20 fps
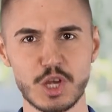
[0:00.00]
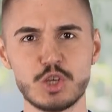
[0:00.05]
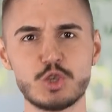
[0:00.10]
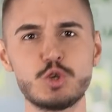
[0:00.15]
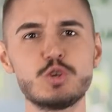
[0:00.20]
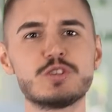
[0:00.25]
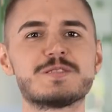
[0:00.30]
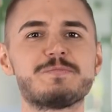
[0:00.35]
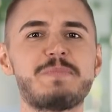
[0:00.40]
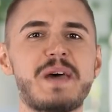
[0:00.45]

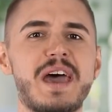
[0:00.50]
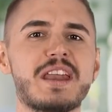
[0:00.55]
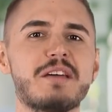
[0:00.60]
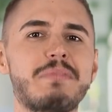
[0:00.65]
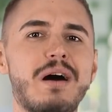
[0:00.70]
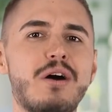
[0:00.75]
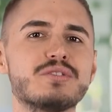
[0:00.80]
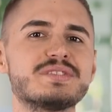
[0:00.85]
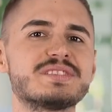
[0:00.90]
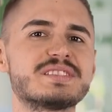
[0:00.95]
should spend
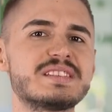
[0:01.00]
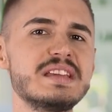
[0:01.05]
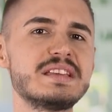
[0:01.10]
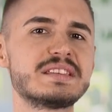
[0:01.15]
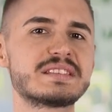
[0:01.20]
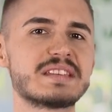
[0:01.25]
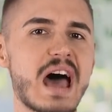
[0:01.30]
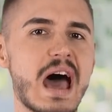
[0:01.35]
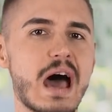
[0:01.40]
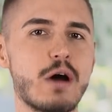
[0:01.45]
about
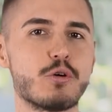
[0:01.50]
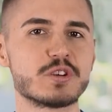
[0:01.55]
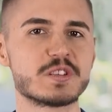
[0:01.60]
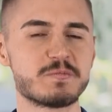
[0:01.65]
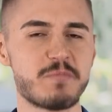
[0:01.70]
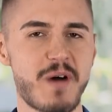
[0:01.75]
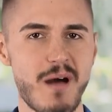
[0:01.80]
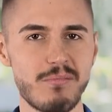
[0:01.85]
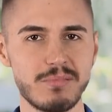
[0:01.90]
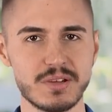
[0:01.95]
6 hours
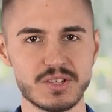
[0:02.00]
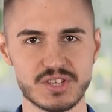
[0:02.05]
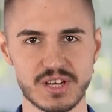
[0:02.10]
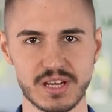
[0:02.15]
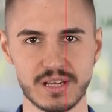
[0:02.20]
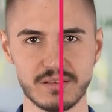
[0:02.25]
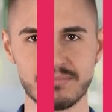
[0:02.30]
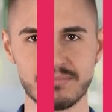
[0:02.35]
publishing.